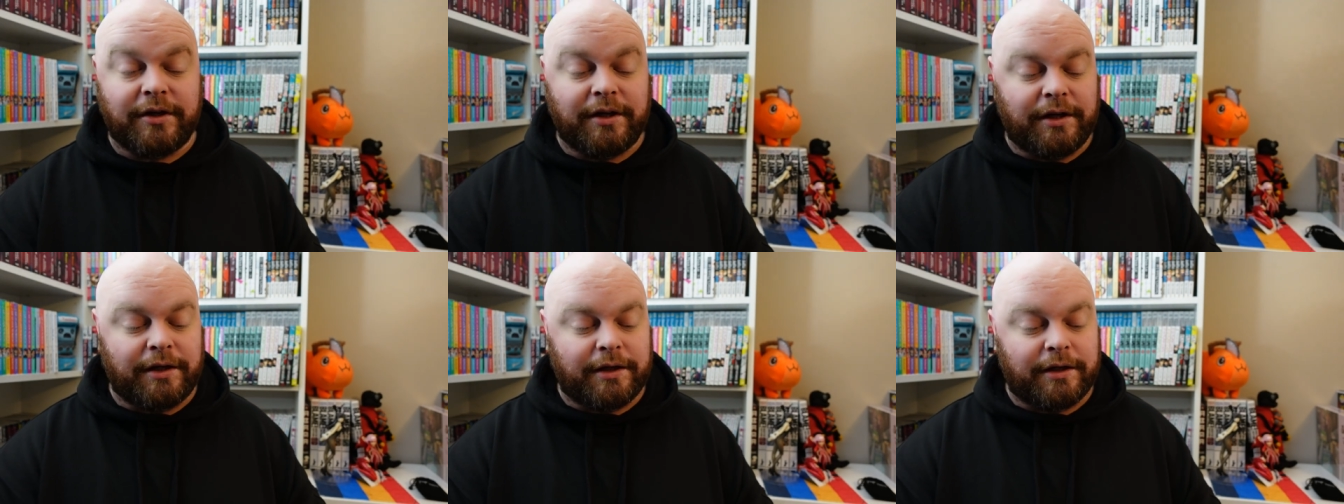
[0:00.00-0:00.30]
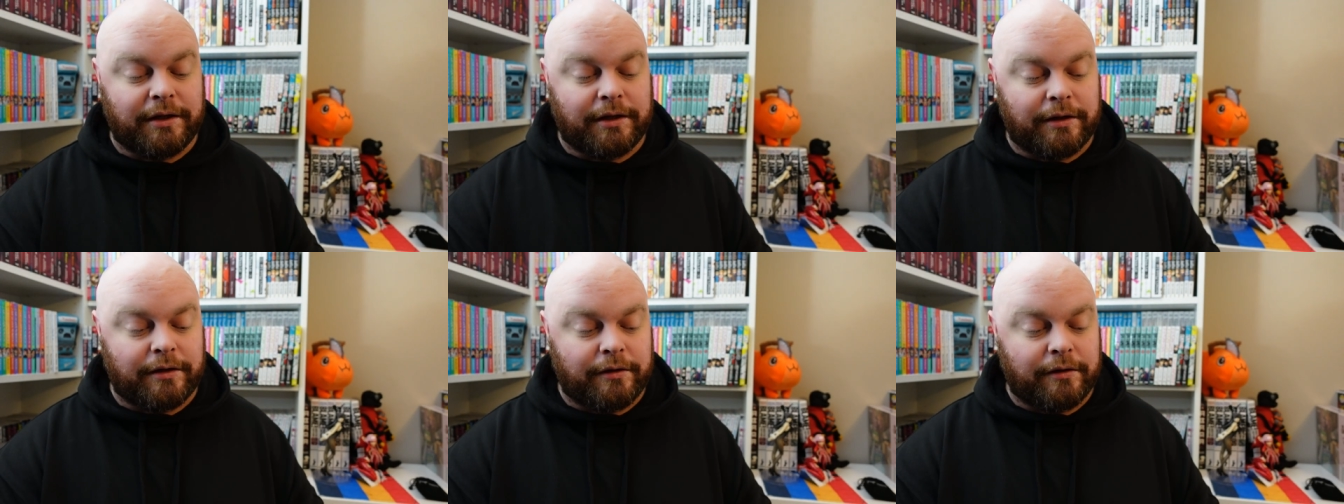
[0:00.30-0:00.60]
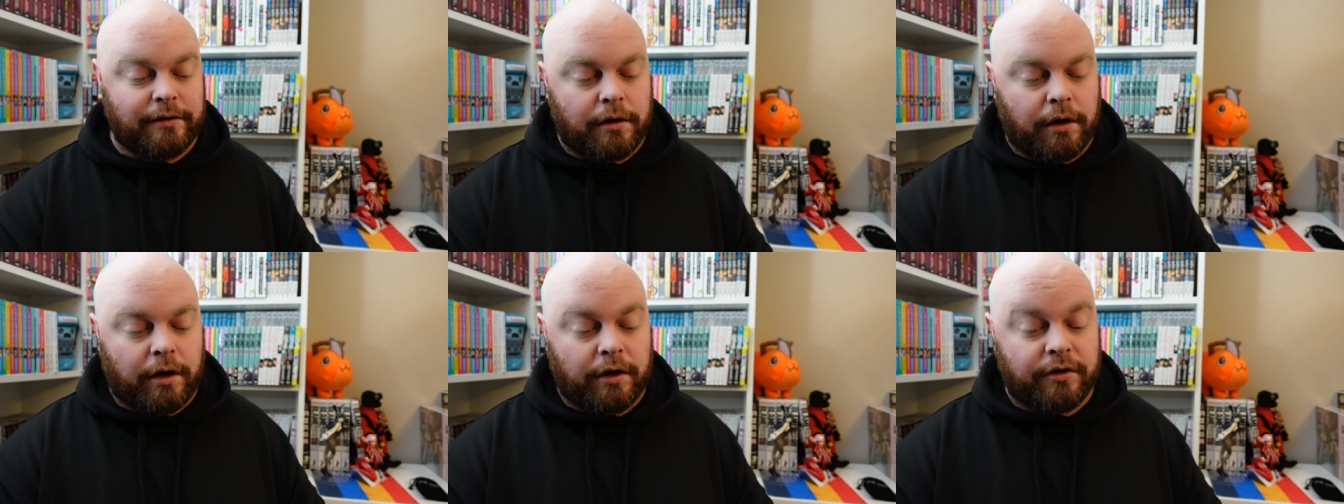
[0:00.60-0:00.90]
and
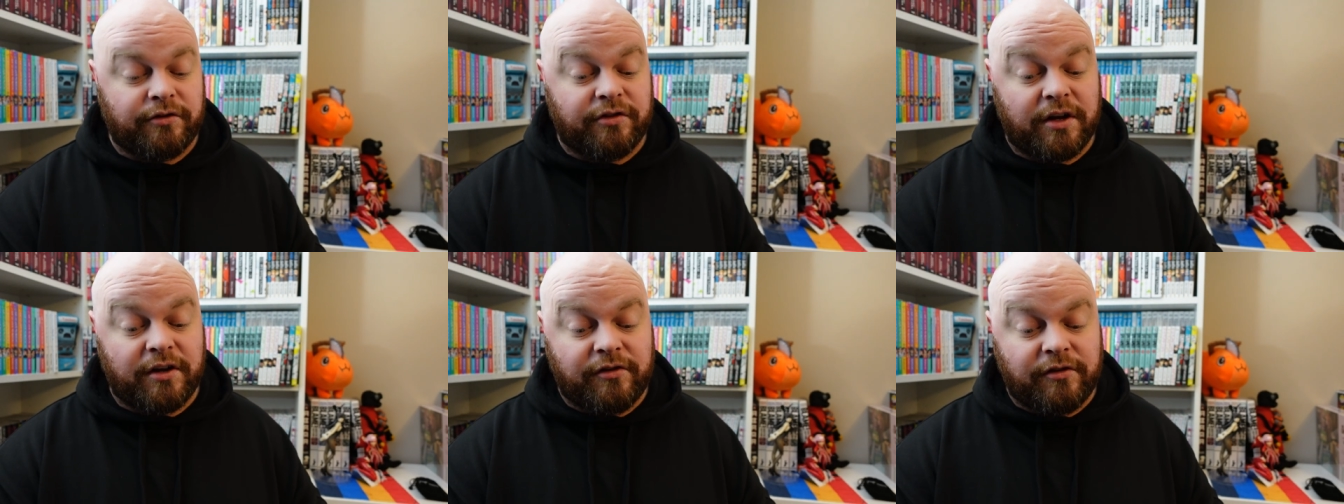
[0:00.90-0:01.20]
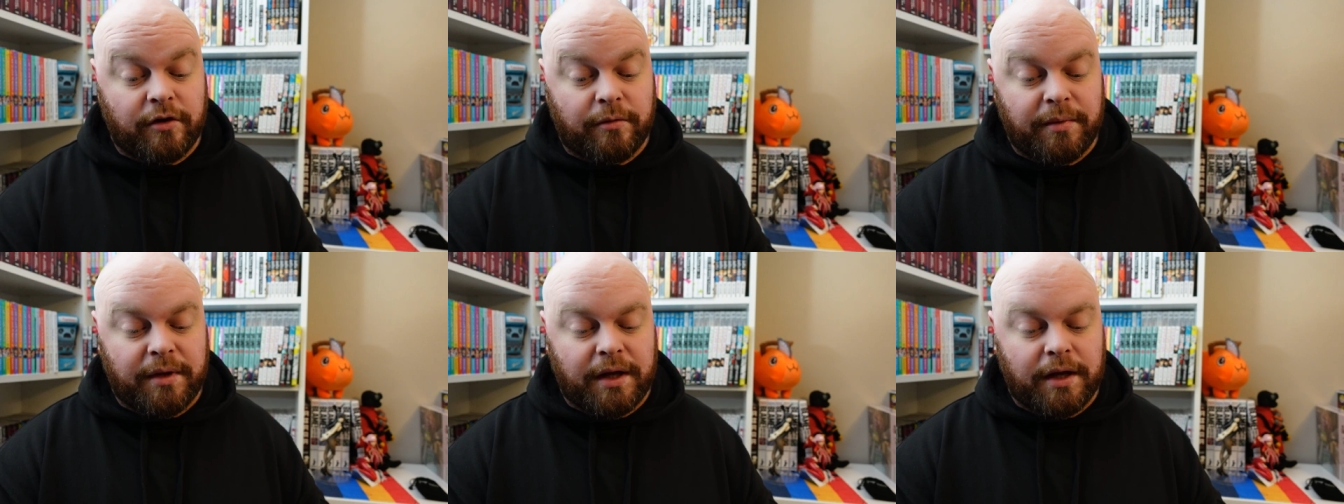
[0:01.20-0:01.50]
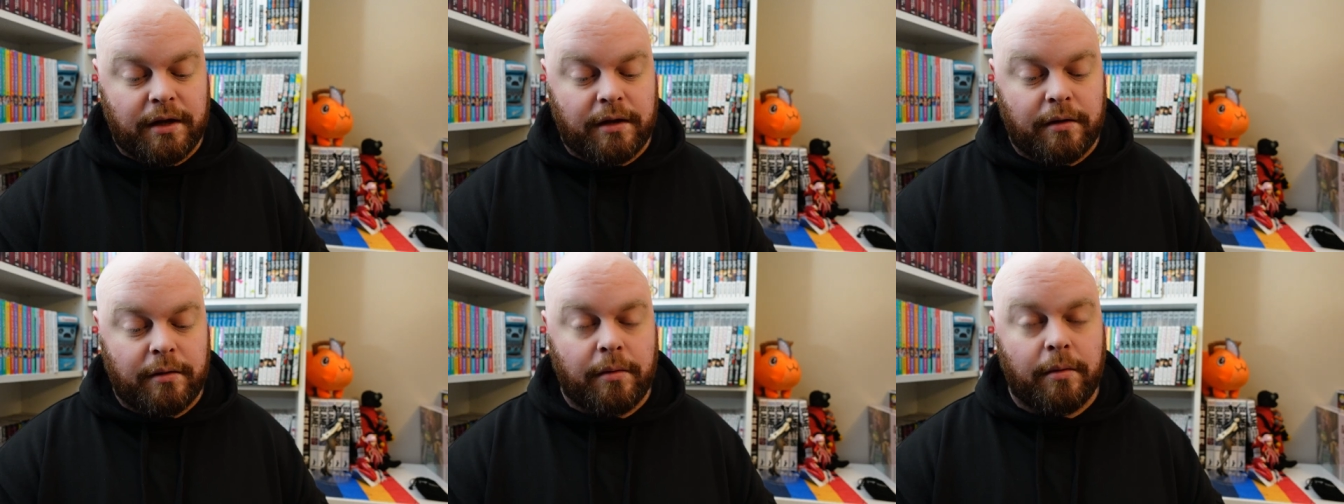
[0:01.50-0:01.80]
Chainsaw
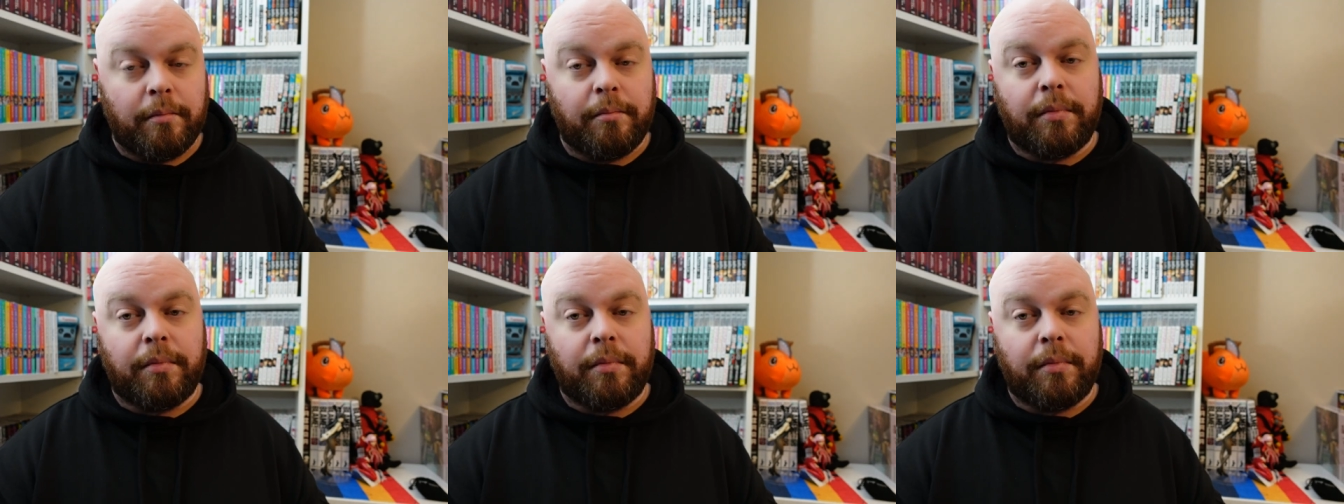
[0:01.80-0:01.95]
Man,